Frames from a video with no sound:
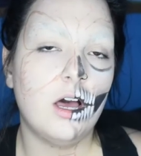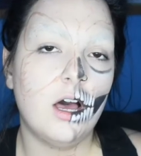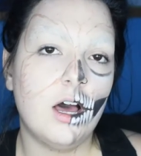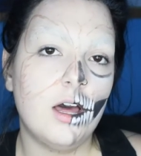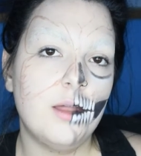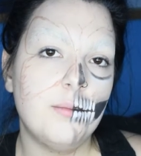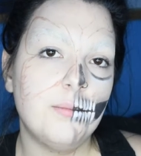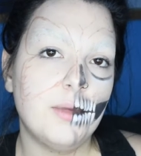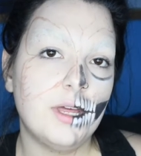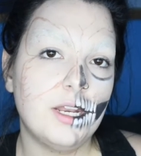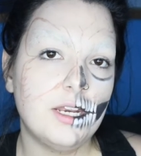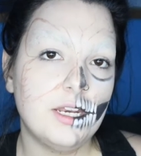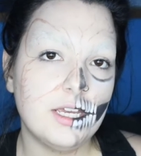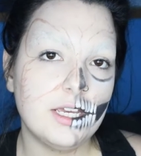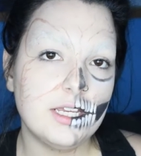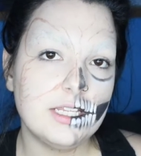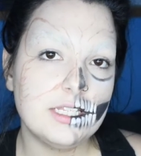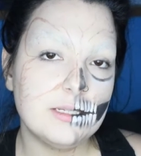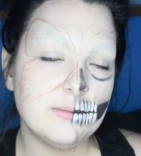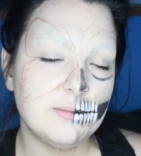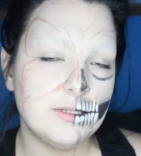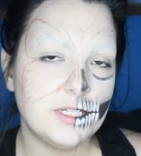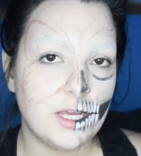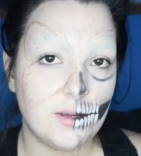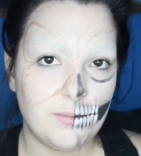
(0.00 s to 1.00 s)
On Monday,
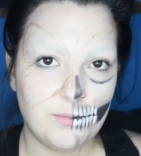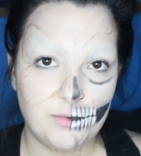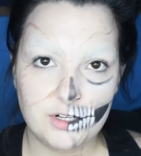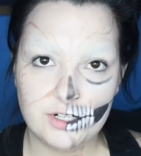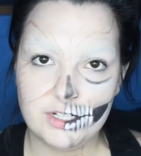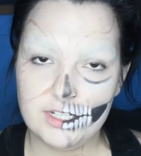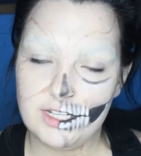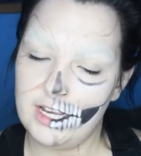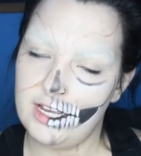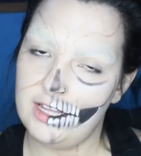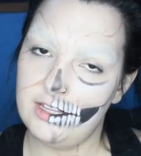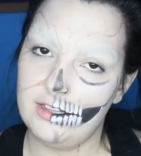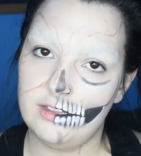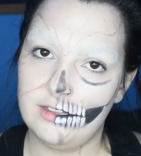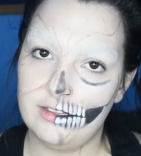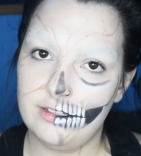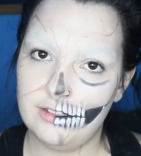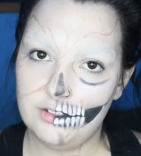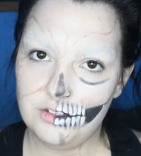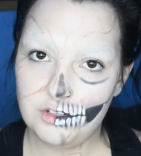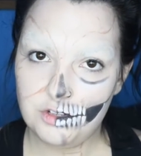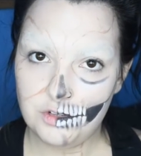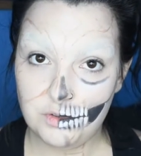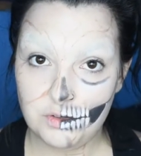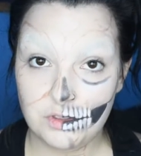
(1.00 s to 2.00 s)
September
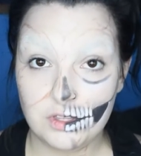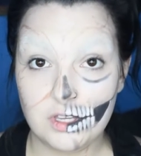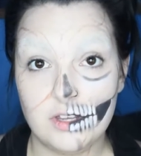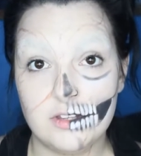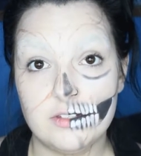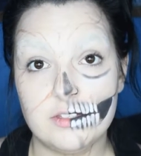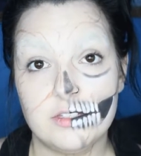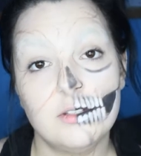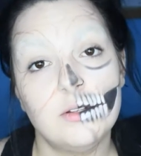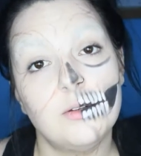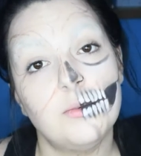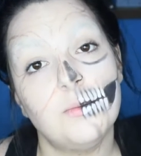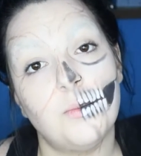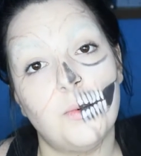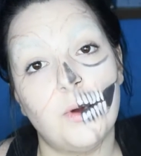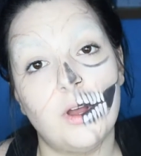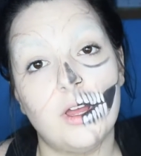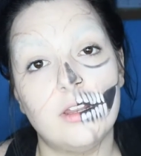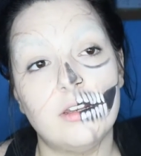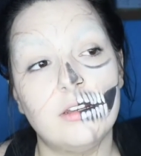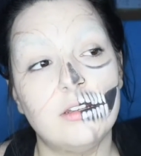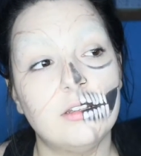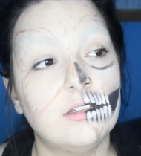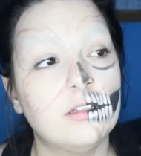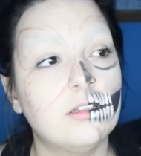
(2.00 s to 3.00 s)
10th,
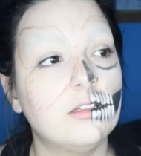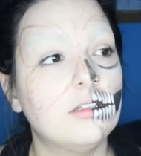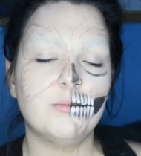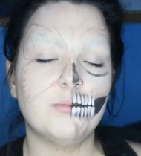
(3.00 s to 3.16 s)
2001,